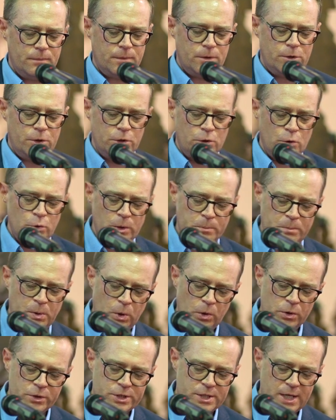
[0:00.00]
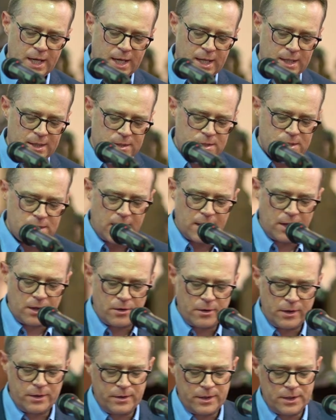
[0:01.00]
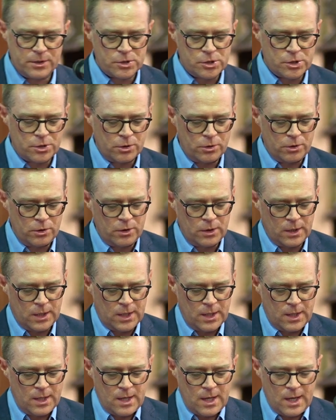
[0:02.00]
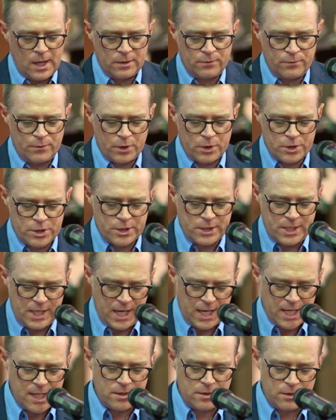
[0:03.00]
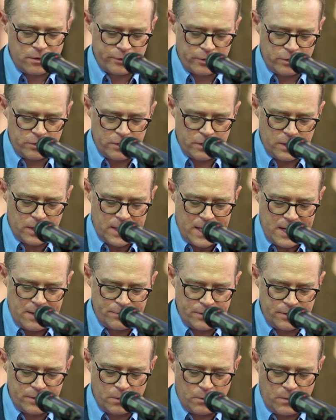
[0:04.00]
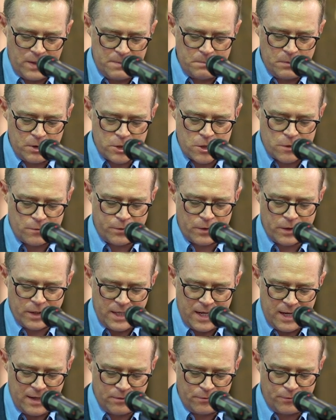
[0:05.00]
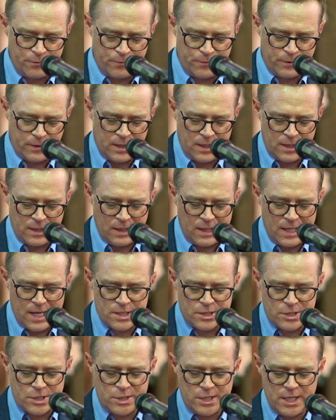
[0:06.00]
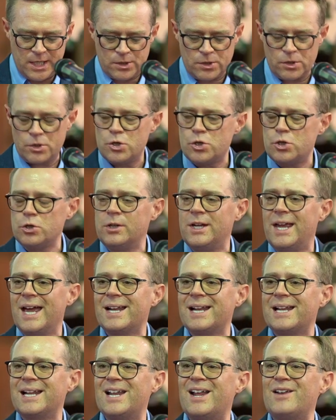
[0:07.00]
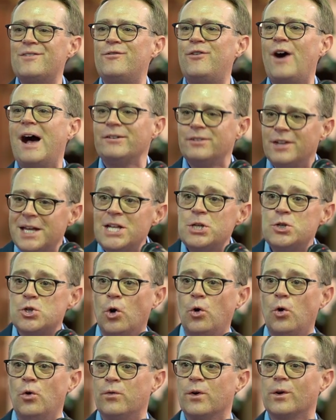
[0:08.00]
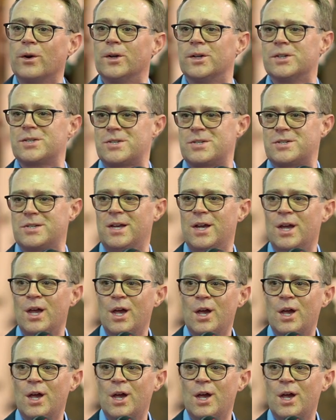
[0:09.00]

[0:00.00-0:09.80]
Do you know that Paul said in 2 Corinthians 2 and verse 10 through to 11 that we must forgive lest Satan should get an advantage over us?